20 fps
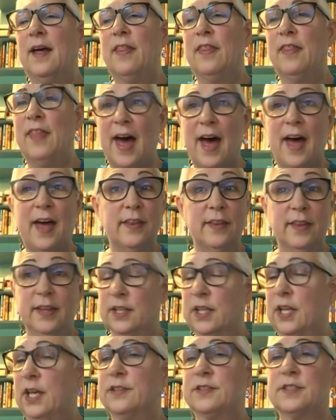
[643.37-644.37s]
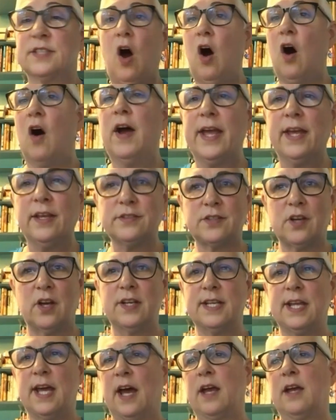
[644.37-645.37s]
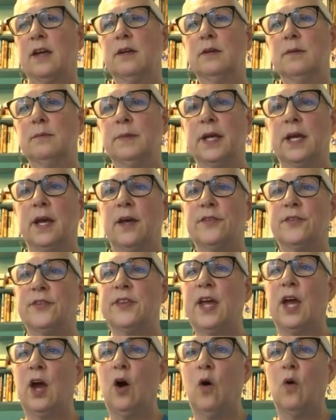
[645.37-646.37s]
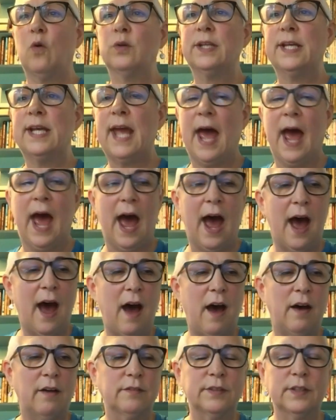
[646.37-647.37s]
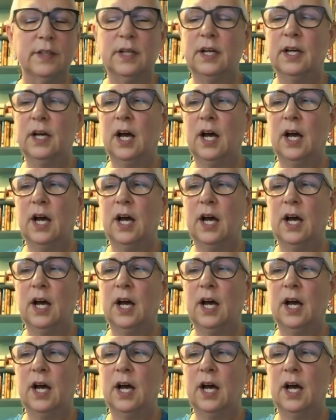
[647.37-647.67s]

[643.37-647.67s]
that it's all hands on deck because they only have